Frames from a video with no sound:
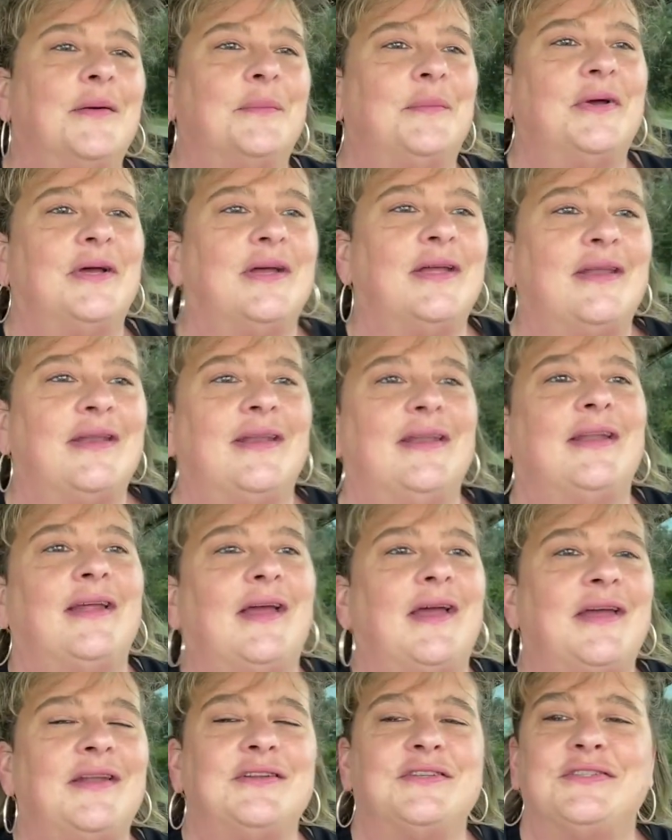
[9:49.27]
but
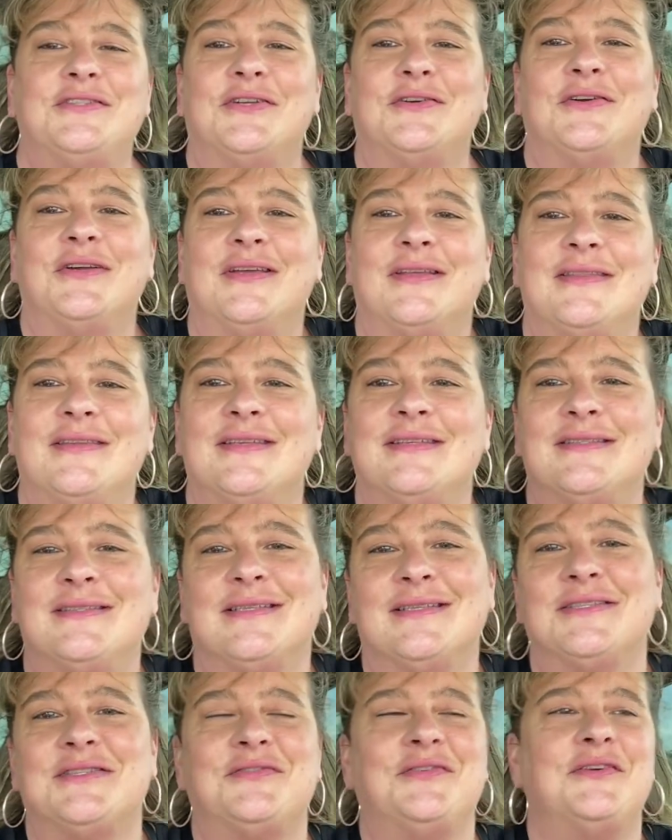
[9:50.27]
I just don't get these
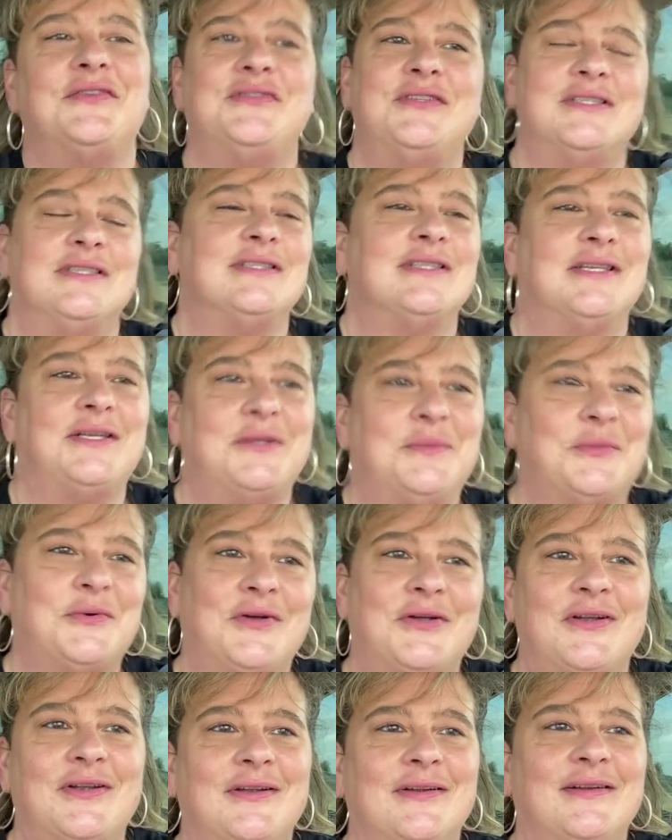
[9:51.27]
650s
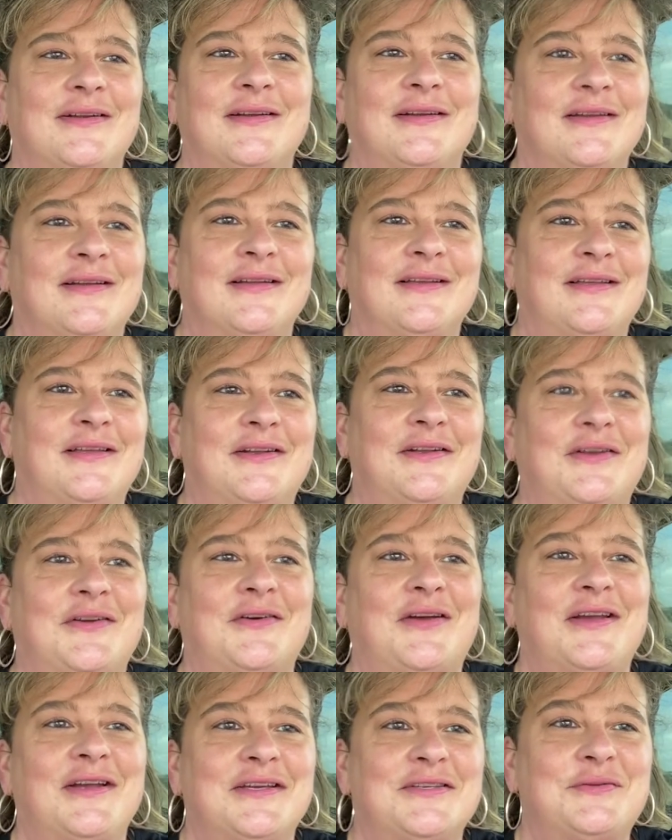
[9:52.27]
anymore. You know,
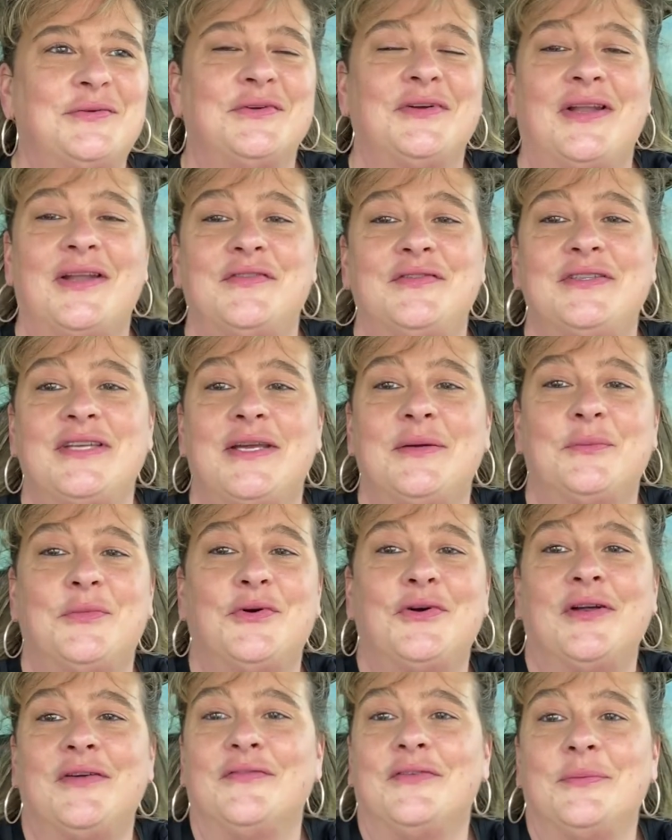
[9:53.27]
I guess we're gonna have to take
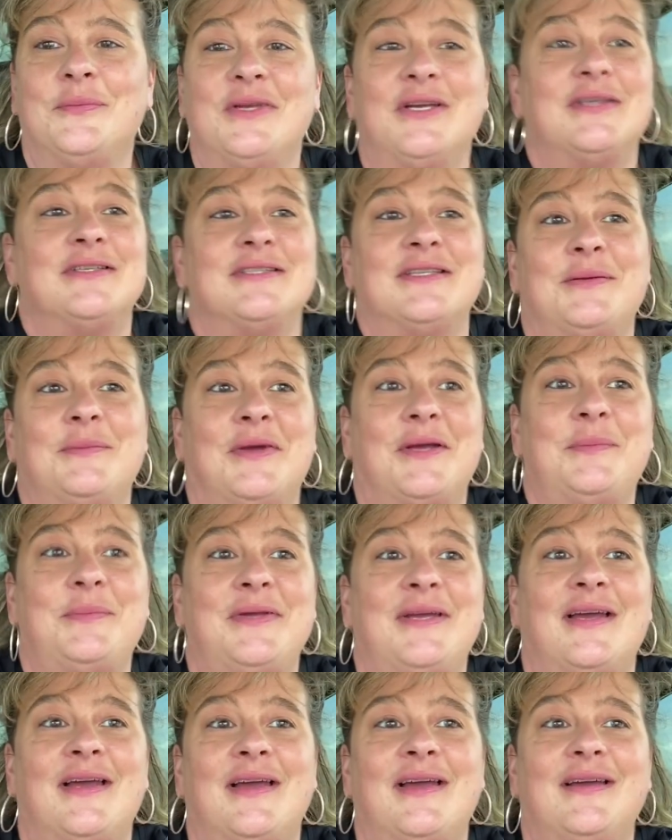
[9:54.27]
more of them because they might
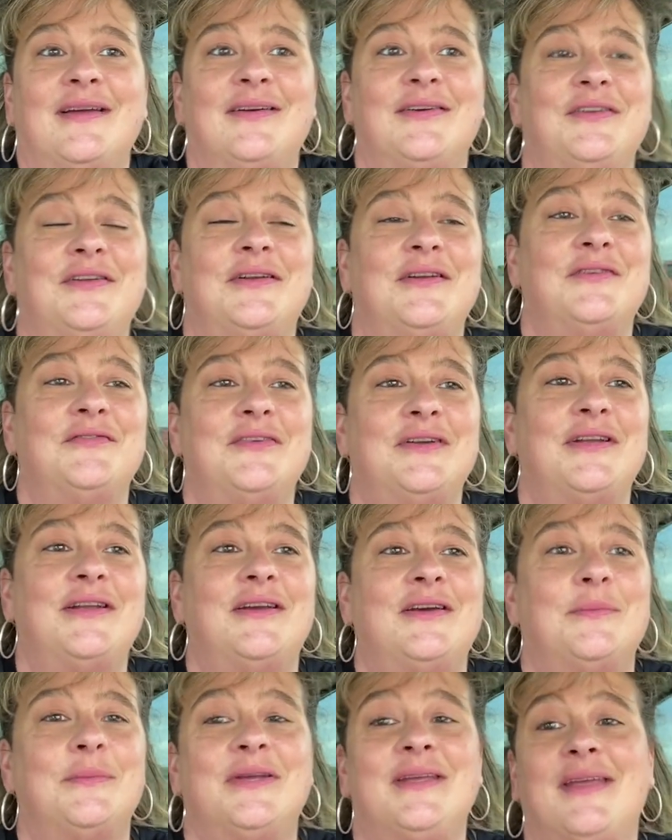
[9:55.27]
be higher. You never
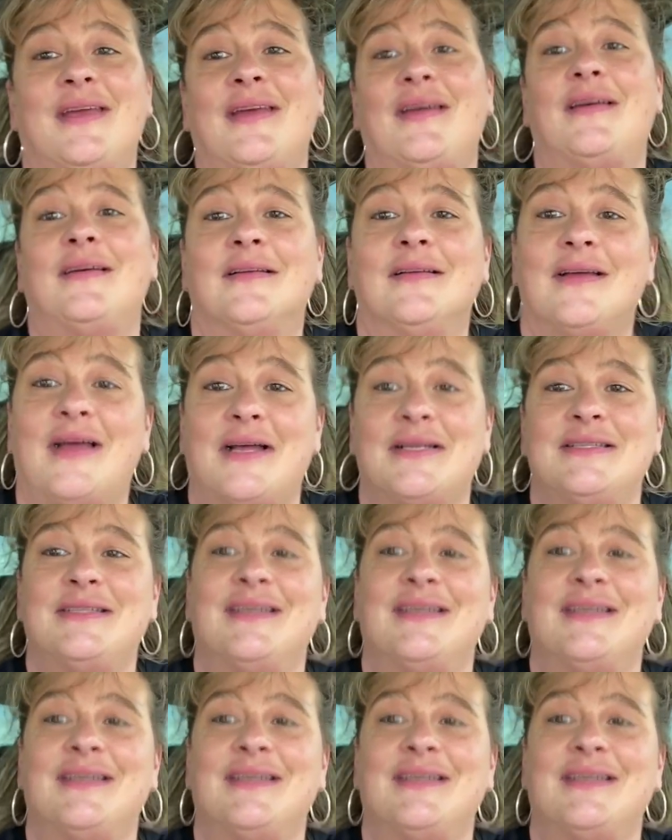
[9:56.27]
know, but yeah, I'll